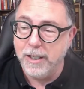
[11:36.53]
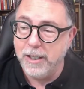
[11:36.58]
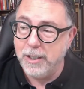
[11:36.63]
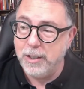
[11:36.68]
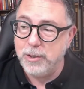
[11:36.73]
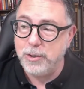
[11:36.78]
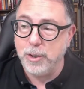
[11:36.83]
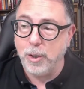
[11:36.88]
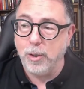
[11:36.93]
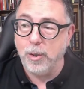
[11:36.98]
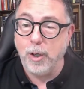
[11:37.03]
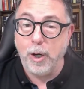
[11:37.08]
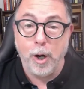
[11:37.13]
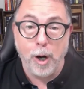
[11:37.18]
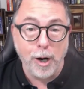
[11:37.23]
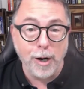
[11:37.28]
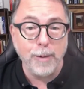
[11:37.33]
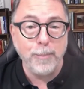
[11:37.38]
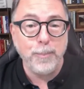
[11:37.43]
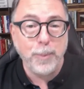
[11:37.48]
So
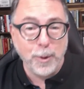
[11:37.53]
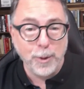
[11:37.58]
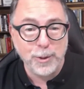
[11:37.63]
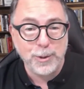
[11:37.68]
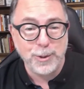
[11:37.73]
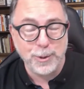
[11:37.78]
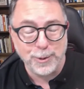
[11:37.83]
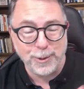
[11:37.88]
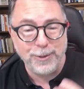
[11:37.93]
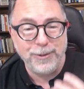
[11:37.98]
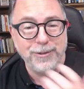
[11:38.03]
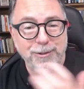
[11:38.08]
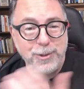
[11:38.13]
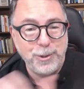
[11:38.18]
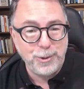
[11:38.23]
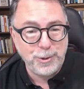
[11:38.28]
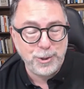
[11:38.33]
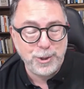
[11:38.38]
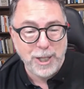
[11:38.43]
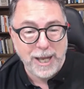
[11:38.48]
our personal
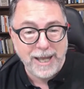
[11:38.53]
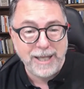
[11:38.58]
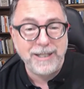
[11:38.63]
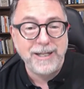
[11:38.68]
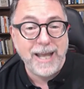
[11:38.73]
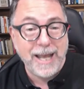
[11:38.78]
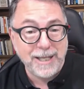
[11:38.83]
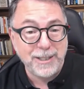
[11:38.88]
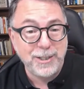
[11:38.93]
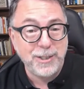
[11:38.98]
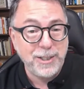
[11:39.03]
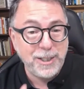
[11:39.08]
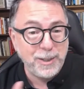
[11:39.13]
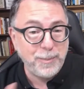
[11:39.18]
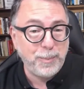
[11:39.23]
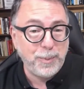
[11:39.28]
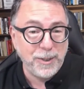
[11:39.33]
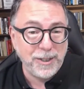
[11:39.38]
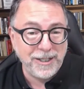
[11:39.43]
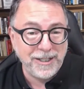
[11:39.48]
Chat S T
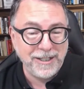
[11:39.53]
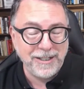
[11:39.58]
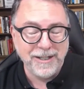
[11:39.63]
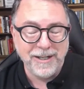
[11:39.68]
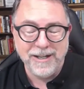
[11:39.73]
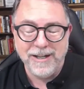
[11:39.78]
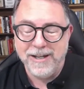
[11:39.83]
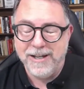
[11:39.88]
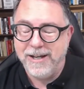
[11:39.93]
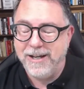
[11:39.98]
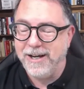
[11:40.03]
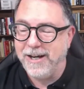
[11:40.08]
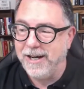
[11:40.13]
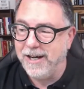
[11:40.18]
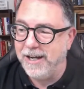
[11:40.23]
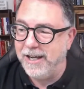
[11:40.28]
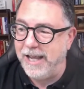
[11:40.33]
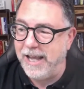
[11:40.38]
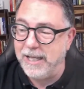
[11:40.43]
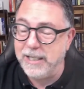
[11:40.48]
P
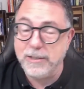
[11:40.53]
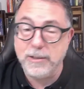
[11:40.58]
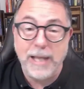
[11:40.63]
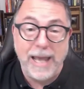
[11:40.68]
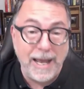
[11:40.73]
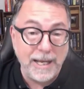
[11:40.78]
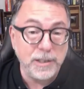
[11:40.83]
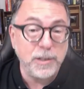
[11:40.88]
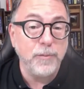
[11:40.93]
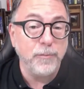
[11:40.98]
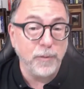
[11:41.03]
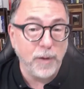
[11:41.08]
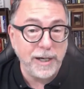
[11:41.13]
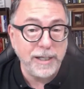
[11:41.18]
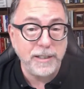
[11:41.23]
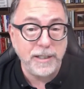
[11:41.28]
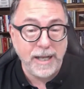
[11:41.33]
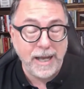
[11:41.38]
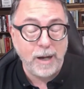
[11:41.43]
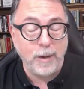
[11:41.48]
uh, has, as of
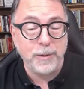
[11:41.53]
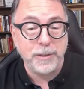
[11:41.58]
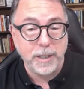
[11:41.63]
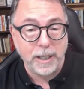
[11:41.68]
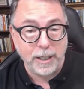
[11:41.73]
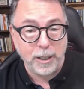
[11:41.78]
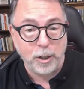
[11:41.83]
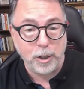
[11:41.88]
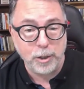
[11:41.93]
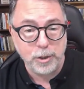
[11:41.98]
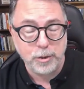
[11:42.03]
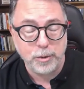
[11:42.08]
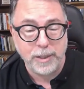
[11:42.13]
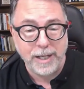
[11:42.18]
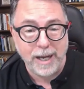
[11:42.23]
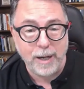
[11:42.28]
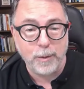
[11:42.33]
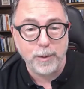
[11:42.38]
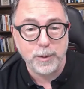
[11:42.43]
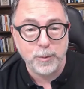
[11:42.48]
right now, it's got one hundred
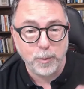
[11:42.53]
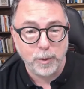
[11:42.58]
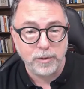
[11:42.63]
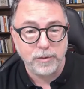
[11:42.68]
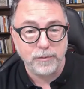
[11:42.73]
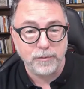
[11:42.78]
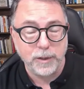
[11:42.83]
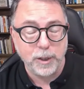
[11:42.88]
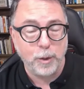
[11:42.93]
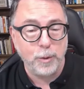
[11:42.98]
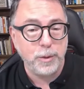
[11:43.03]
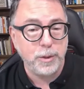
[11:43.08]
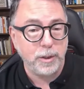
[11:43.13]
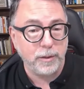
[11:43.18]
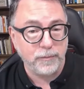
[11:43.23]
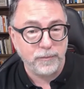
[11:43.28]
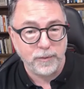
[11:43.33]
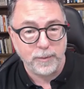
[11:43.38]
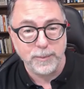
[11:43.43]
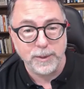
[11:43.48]
hours worth of
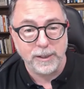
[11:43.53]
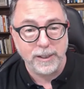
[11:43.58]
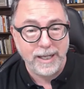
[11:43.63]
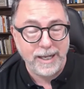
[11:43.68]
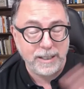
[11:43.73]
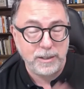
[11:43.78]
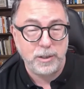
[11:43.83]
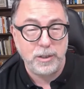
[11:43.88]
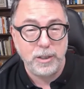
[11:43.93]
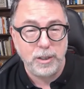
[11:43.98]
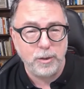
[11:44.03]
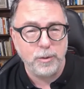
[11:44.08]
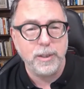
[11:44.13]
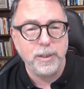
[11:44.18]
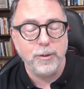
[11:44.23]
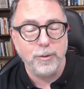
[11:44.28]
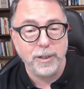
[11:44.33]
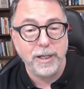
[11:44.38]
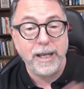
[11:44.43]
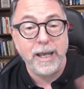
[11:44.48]
coaching from the last year,
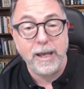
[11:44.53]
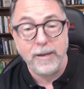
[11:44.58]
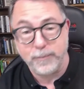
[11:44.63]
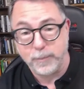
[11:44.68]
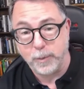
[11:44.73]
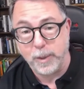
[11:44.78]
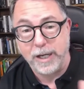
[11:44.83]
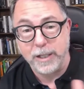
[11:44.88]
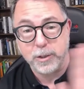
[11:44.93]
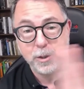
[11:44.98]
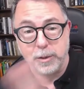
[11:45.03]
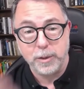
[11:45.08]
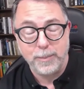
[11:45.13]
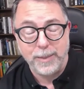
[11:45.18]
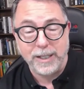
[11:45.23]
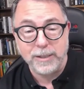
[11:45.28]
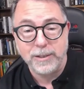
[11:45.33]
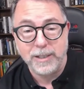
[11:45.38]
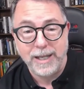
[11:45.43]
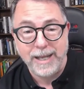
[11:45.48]
year and a half. And we're actually
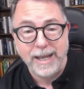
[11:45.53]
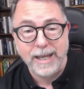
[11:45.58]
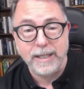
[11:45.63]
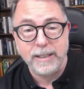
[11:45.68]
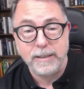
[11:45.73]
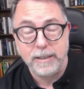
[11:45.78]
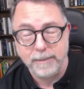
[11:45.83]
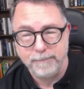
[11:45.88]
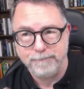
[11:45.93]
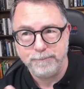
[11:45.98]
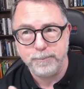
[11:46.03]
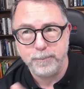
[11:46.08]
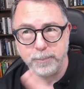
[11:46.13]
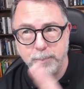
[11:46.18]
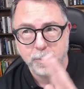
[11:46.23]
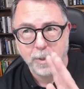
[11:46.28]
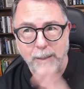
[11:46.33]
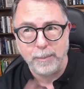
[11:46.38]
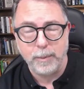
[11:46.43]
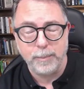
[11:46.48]
about to add
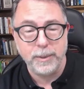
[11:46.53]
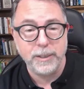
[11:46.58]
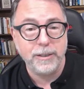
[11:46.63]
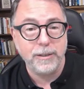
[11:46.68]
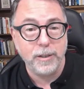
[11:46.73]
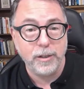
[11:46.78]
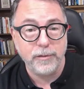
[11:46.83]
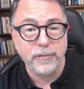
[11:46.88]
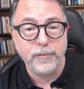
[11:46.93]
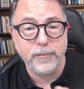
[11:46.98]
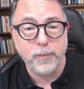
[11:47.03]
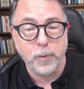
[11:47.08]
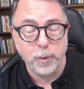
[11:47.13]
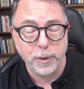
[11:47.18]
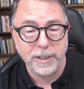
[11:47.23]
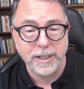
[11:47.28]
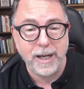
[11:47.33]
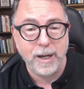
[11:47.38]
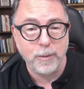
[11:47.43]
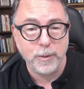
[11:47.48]
probably another
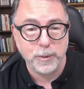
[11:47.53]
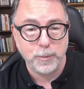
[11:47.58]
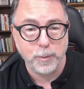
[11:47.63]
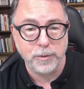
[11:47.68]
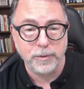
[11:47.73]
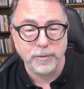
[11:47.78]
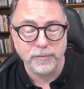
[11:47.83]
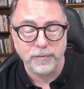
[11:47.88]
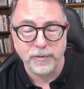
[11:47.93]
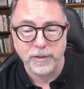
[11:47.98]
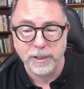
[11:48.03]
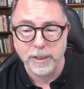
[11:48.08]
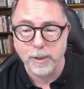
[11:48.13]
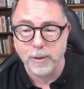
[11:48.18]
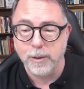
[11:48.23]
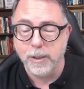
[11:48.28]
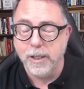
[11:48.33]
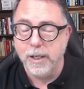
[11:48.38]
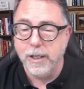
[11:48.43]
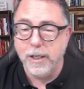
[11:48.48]
forty hours worth of video.